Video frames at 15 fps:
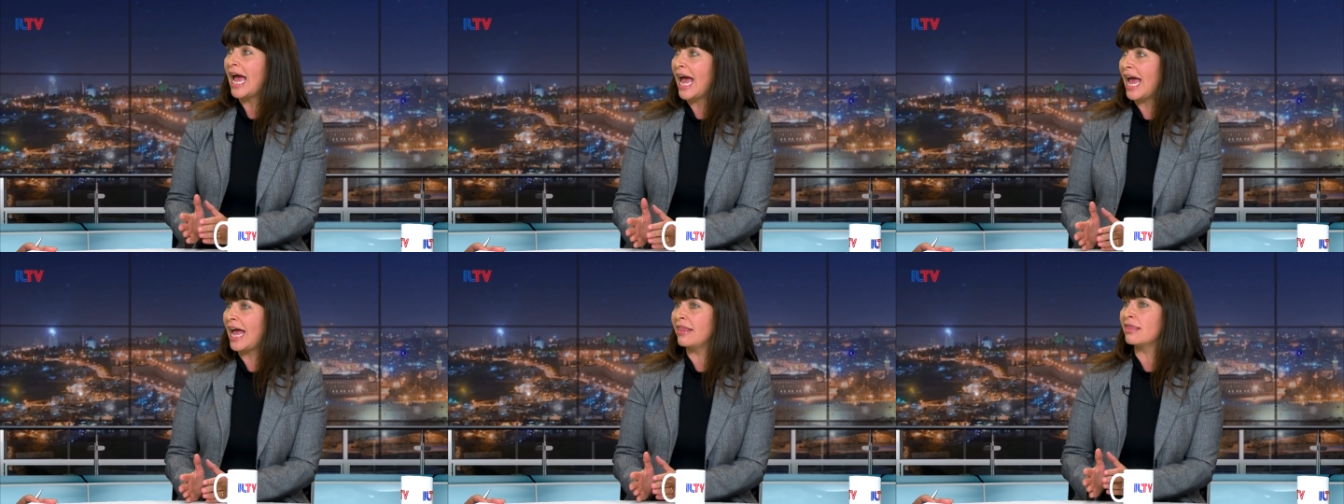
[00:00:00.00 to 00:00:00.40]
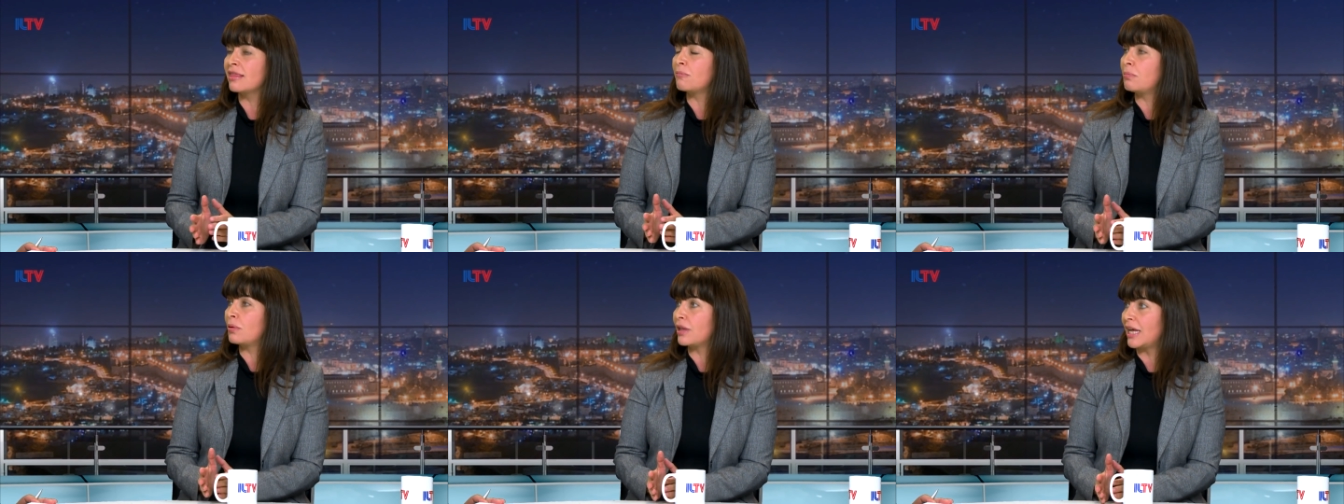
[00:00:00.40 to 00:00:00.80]
and the
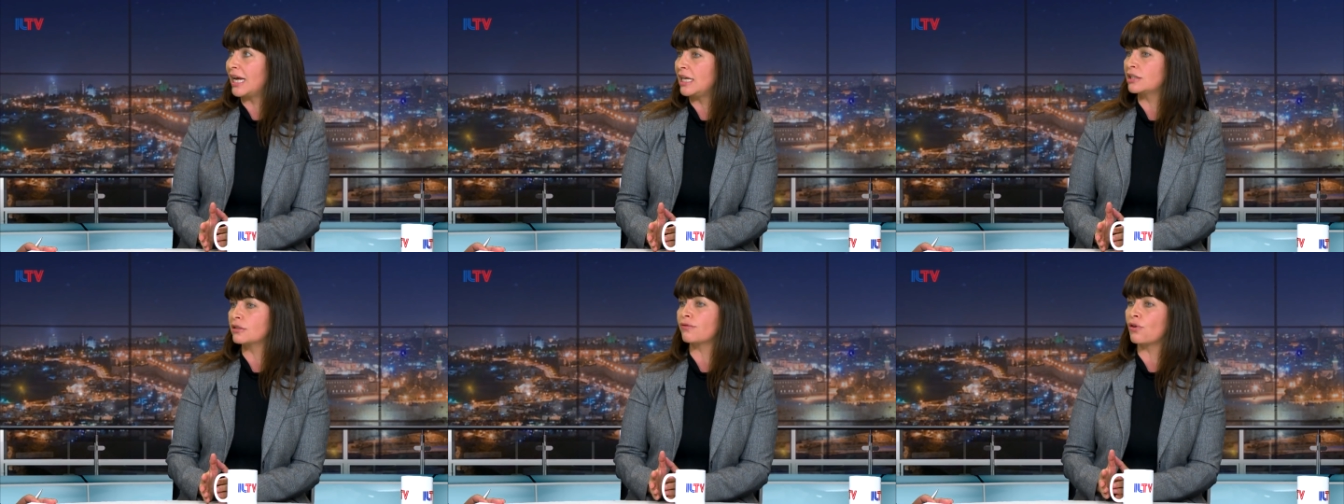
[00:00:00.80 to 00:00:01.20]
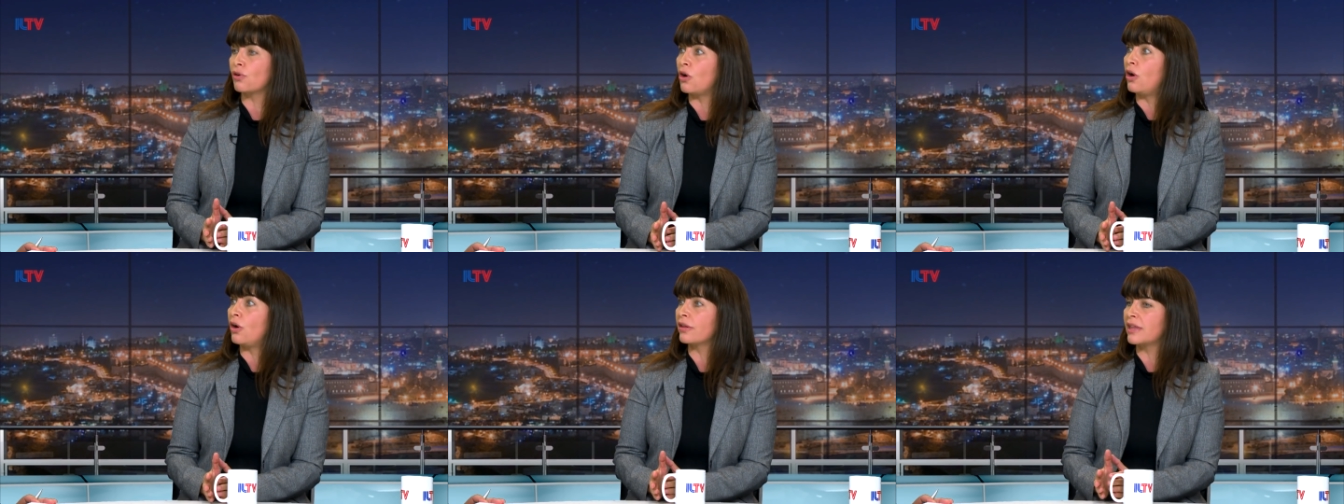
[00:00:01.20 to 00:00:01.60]
place for
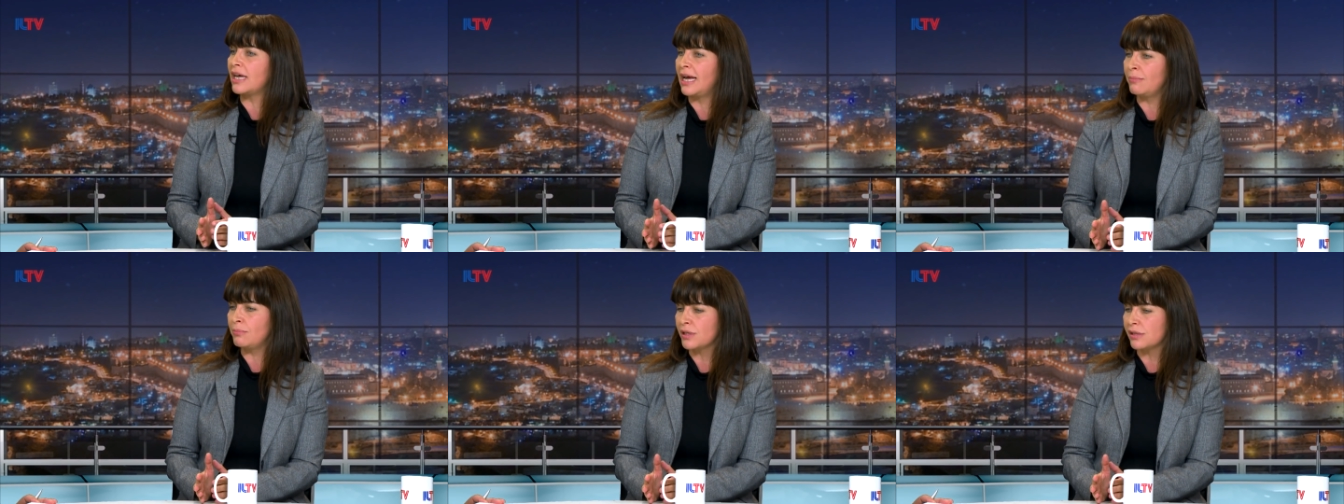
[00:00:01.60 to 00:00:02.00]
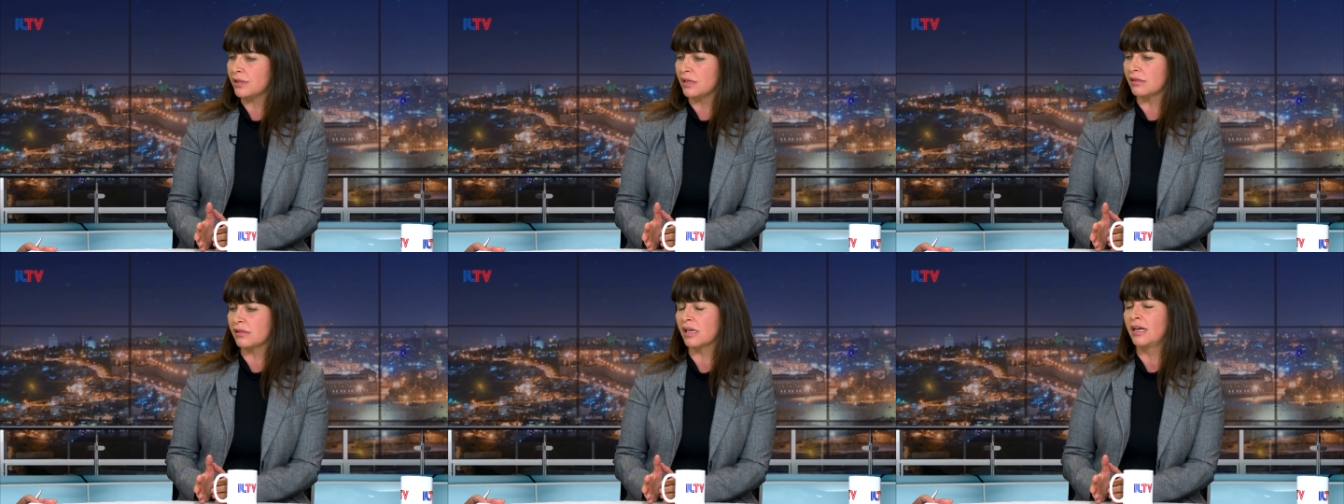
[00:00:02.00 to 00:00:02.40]
all the
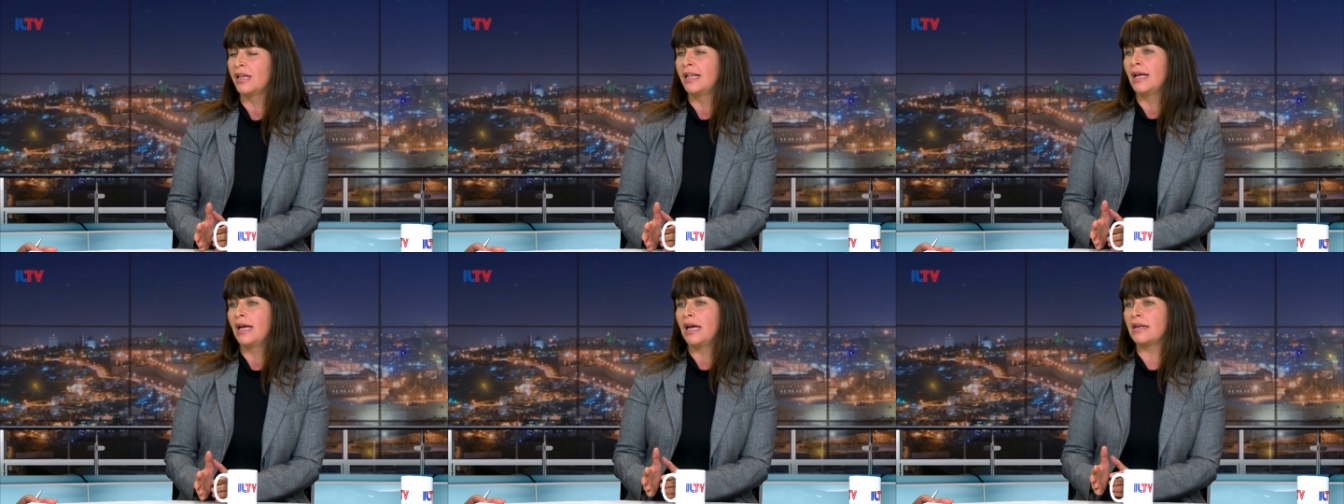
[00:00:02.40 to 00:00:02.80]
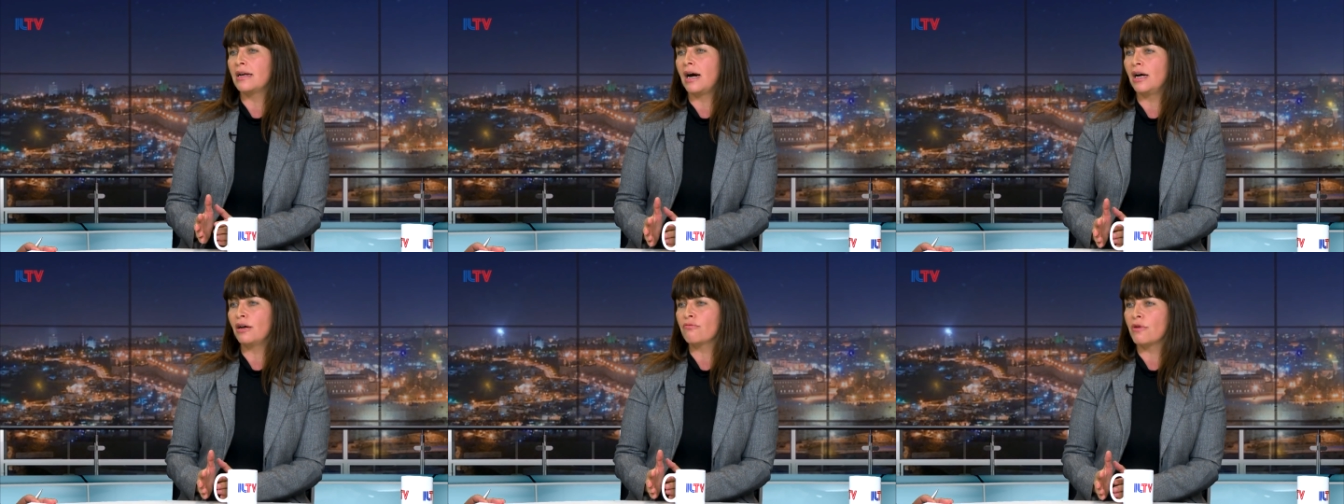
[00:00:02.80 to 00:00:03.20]
embassies. And
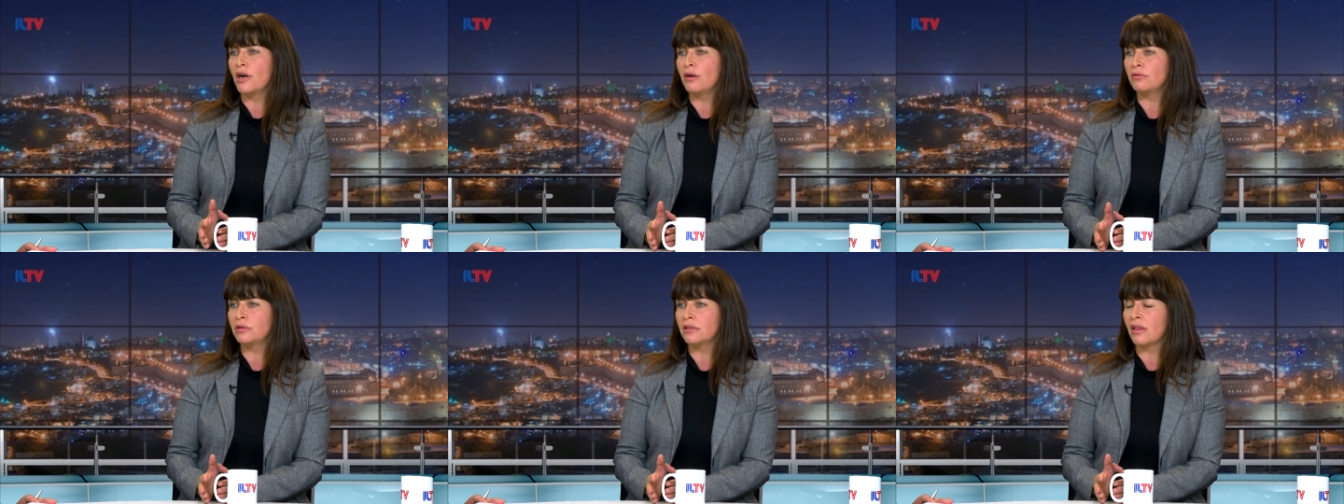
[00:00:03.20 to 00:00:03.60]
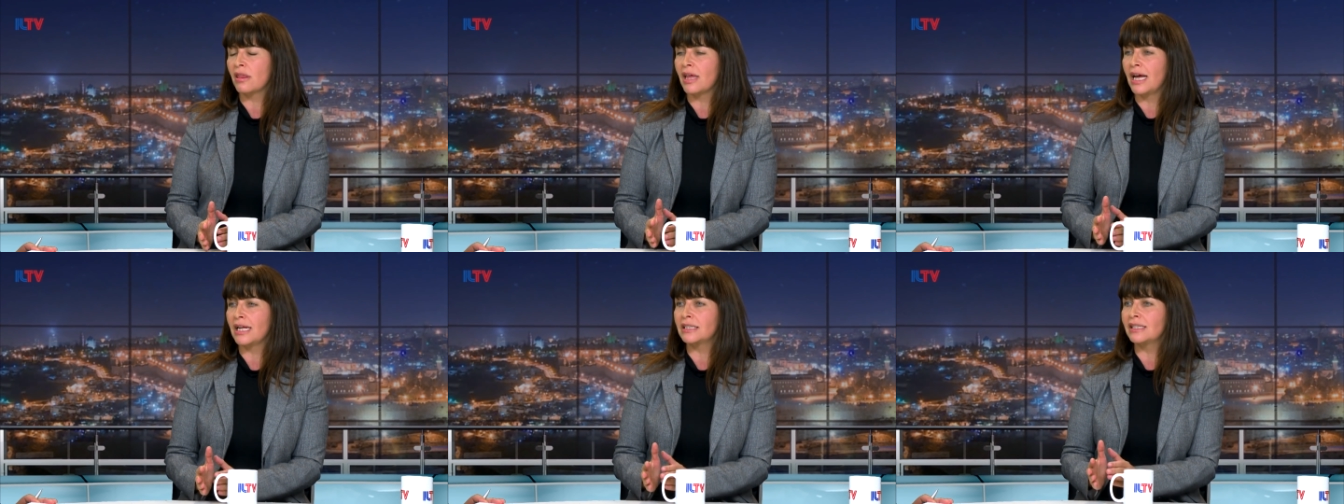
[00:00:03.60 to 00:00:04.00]
I wrote
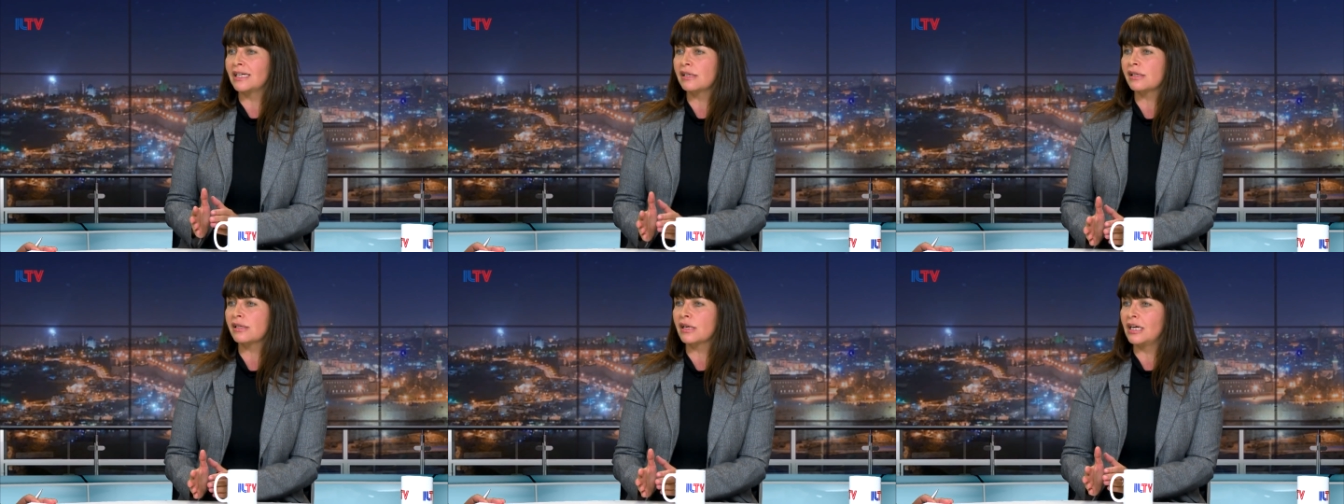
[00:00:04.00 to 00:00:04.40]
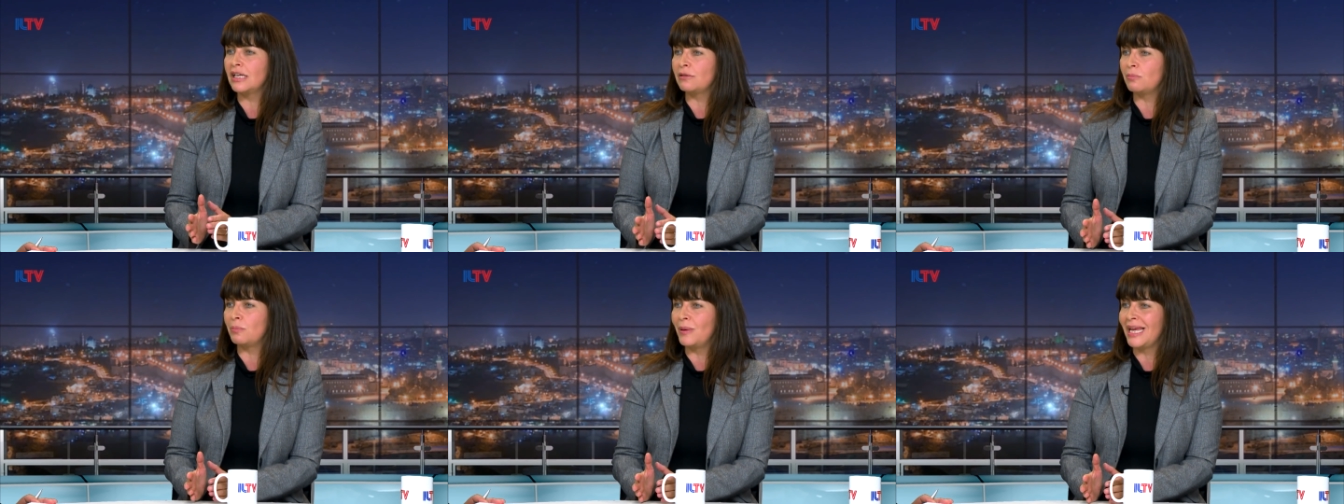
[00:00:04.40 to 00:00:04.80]
that this
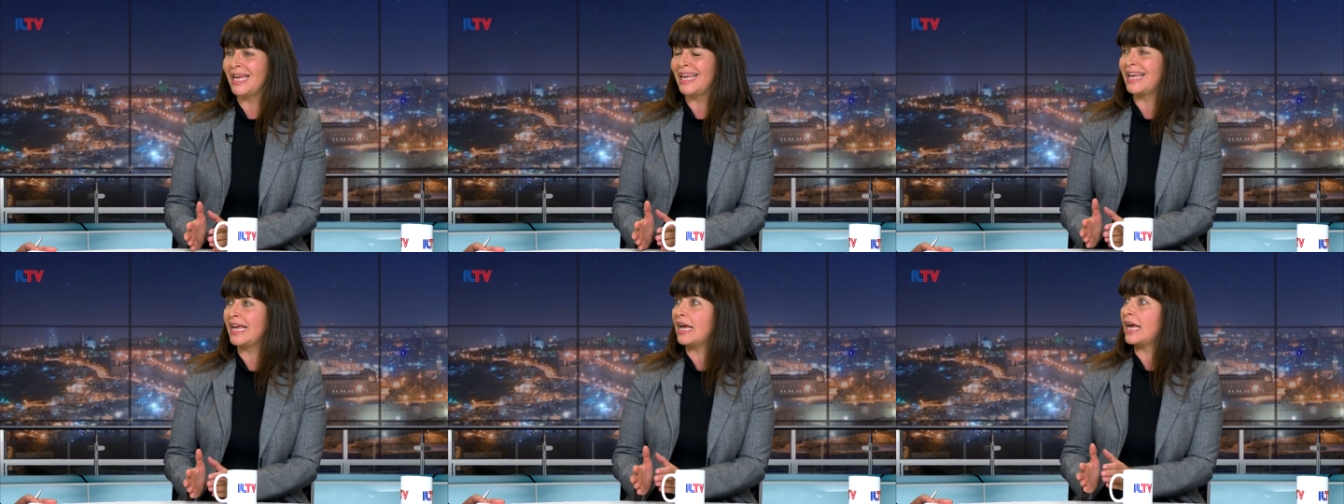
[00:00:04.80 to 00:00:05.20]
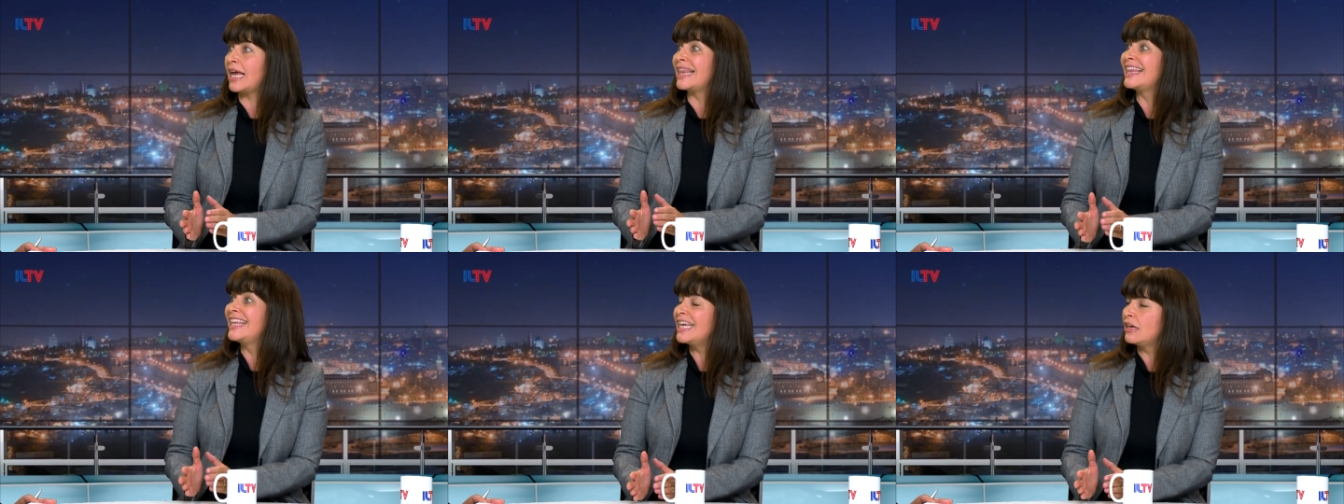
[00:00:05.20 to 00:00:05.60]
could be a
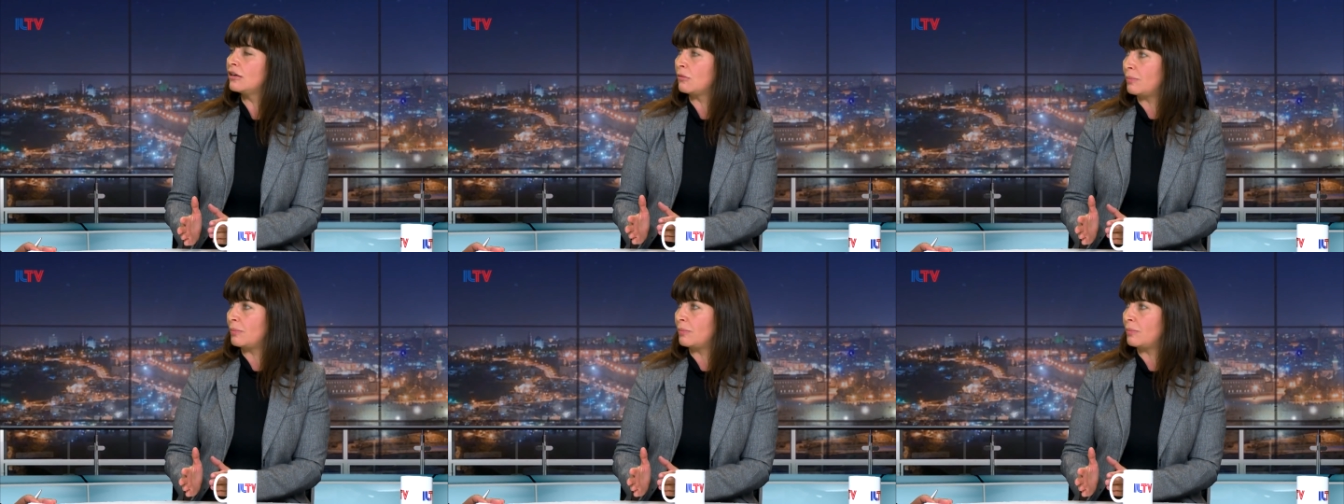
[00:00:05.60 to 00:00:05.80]
legal